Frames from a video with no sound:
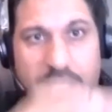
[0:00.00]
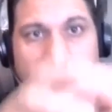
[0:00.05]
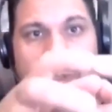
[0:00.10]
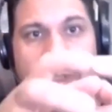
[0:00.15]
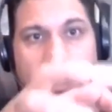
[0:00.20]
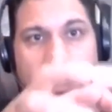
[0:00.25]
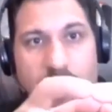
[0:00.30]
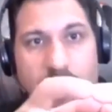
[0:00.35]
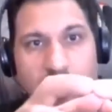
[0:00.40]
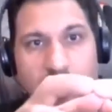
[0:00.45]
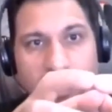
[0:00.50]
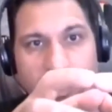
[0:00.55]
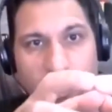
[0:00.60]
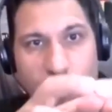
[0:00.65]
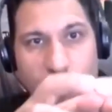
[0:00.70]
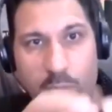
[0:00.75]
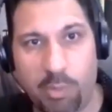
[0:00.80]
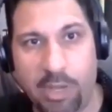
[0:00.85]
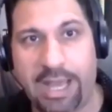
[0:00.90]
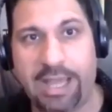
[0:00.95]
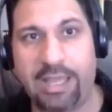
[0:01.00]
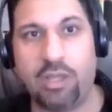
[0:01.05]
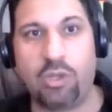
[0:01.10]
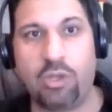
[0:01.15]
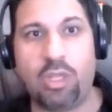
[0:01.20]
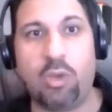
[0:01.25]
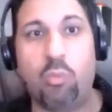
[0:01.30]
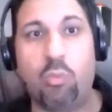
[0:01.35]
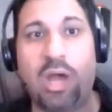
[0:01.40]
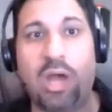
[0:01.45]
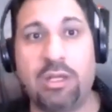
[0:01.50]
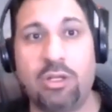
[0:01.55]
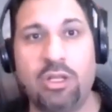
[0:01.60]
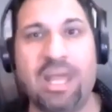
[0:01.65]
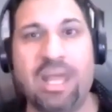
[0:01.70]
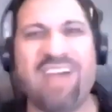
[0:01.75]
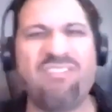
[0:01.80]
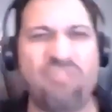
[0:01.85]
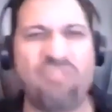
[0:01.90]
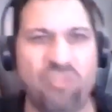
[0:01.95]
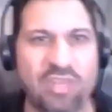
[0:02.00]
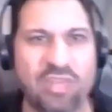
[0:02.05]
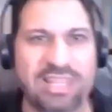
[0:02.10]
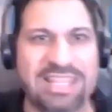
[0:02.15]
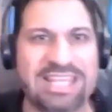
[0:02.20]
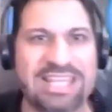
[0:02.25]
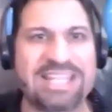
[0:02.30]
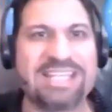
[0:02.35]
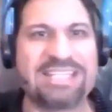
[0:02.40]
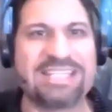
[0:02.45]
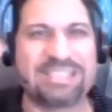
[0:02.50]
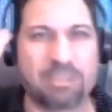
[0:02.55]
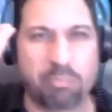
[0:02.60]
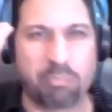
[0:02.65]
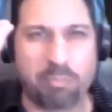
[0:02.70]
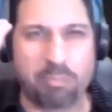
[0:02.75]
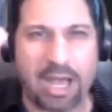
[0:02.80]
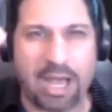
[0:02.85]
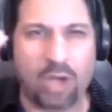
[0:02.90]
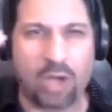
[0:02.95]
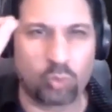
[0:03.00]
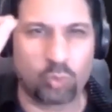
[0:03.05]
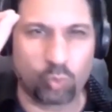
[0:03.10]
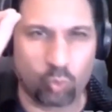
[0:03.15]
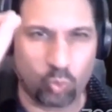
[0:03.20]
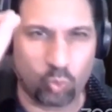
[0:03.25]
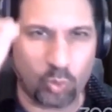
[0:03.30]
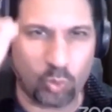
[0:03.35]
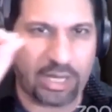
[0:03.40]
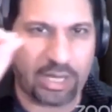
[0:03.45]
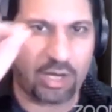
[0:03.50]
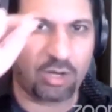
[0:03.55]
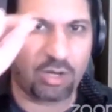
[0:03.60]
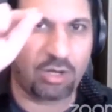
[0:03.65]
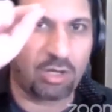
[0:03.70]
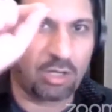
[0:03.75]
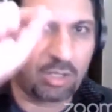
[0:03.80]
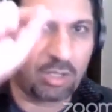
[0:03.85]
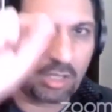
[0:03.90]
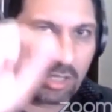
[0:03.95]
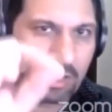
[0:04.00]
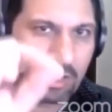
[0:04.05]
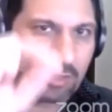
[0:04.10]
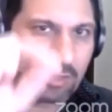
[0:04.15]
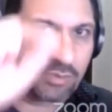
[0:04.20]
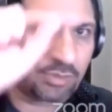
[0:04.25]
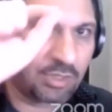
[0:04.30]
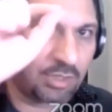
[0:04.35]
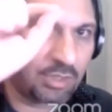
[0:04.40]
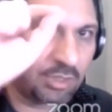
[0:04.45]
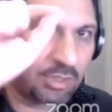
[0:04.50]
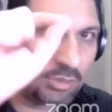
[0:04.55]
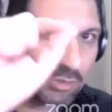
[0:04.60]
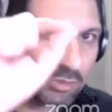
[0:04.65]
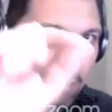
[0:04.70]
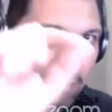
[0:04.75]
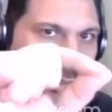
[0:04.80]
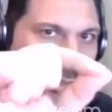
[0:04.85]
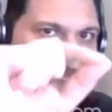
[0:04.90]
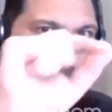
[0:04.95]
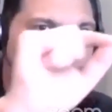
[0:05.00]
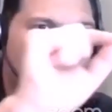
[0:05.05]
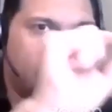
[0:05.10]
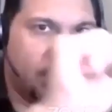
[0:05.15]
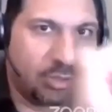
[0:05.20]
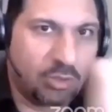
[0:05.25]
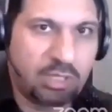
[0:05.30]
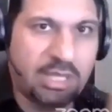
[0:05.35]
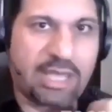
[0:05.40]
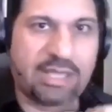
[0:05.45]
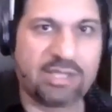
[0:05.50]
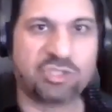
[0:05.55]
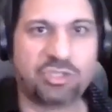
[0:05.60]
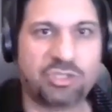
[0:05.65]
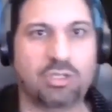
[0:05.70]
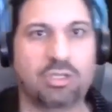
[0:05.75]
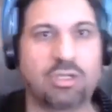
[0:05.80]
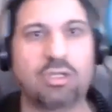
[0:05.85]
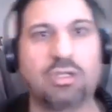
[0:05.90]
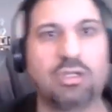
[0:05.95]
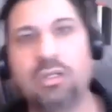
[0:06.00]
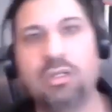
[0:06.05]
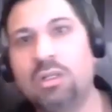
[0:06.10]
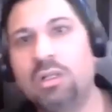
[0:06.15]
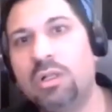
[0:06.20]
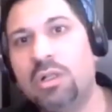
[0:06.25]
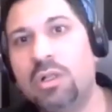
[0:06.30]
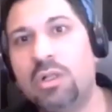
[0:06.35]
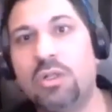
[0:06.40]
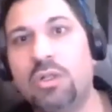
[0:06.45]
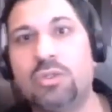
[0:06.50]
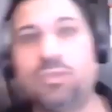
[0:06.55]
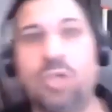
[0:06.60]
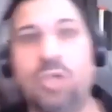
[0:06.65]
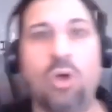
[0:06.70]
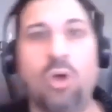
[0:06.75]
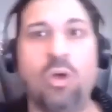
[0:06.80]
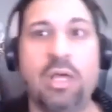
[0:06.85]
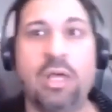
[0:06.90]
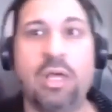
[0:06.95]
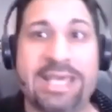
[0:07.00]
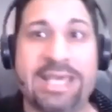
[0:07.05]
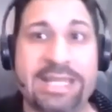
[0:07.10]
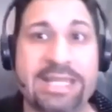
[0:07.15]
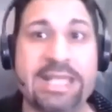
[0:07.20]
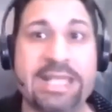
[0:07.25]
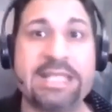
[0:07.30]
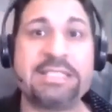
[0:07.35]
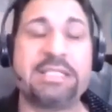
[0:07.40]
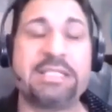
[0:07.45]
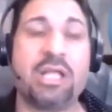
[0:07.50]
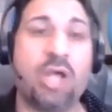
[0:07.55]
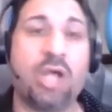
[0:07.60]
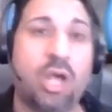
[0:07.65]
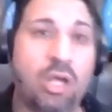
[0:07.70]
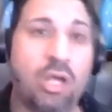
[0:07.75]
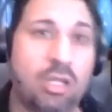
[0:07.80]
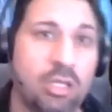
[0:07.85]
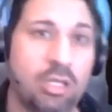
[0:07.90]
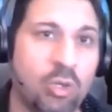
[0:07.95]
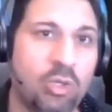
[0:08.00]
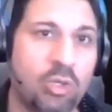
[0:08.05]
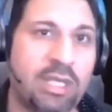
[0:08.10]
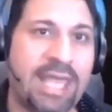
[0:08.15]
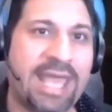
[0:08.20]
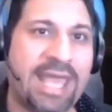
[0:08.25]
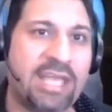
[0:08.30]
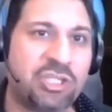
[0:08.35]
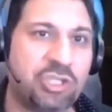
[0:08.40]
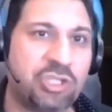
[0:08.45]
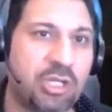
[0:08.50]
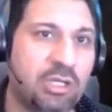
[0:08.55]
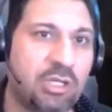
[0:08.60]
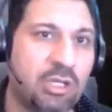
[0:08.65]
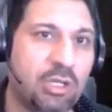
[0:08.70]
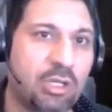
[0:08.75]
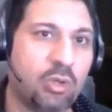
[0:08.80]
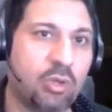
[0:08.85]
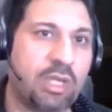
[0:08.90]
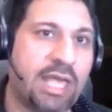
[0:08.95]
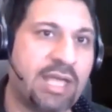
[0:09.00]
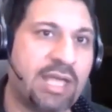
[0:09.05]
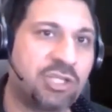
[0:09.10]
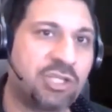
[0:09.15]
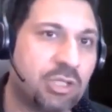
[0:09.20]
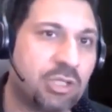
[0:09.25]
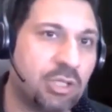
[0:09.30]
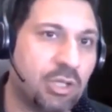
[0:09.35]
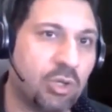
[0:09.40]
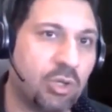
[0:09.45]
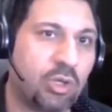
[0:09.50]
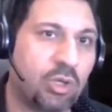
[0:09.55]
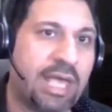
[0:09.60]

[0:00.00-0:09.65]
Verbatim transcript: East and, and Dubai. Okay, why do you, everything is about where is your location? So it is location, location,